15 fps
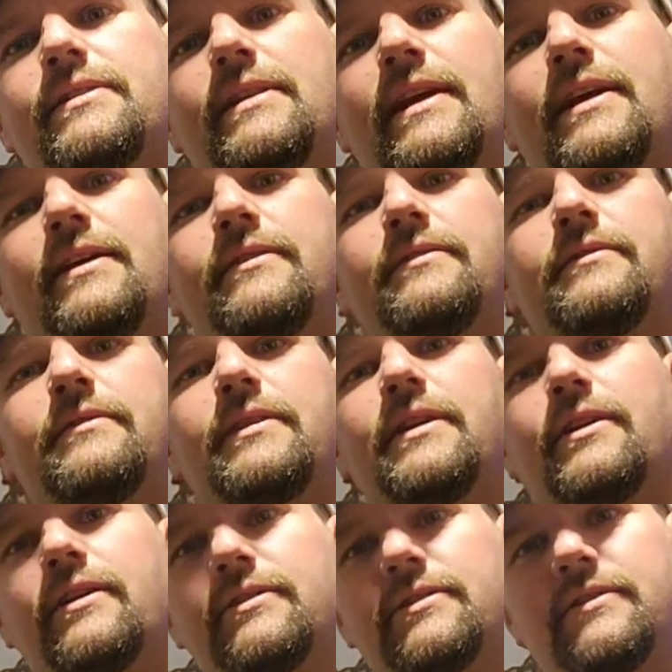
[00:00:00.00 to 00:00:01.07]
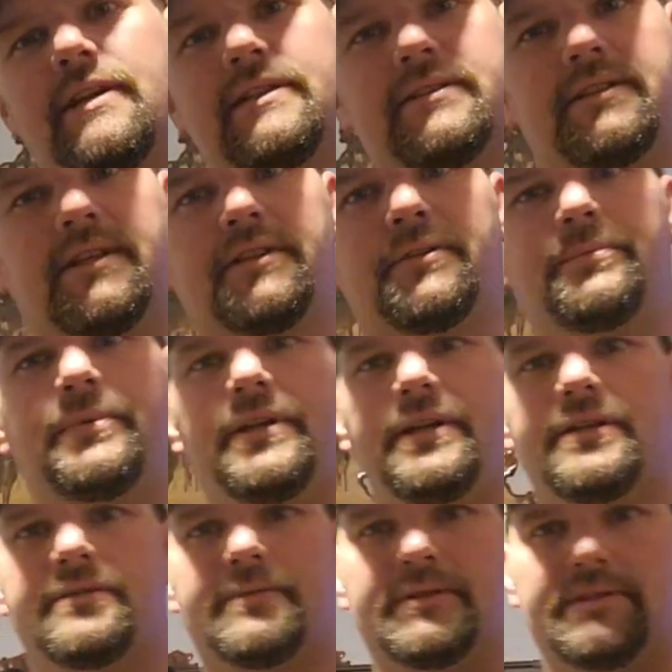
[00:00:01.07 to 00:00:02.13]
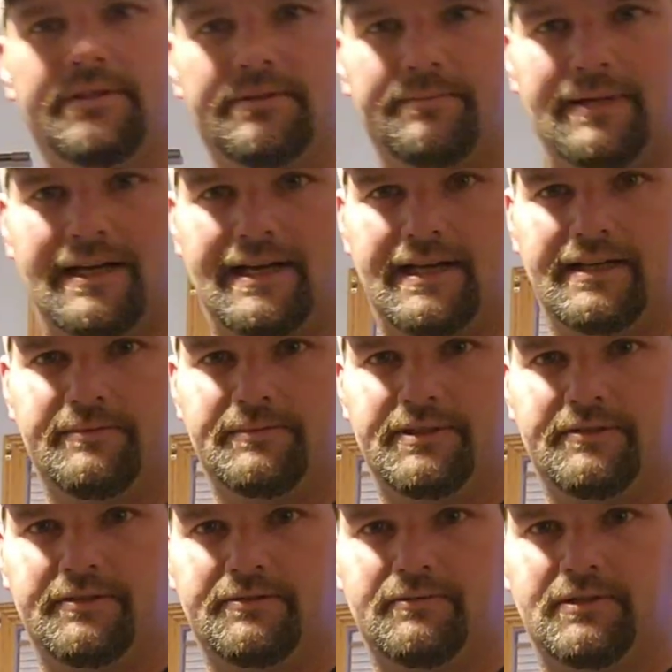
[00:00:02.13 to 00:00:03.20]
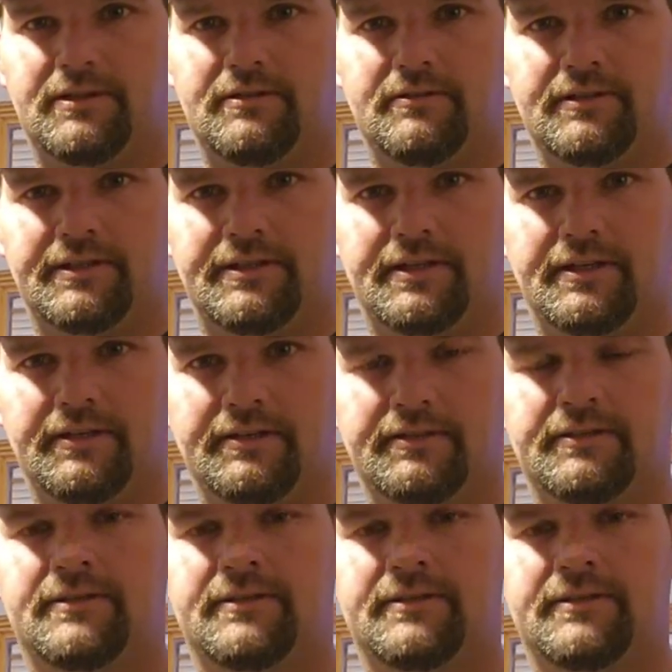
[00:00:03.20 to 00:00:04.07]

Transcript: down. It also has another piece, which is behind me on the wall right there.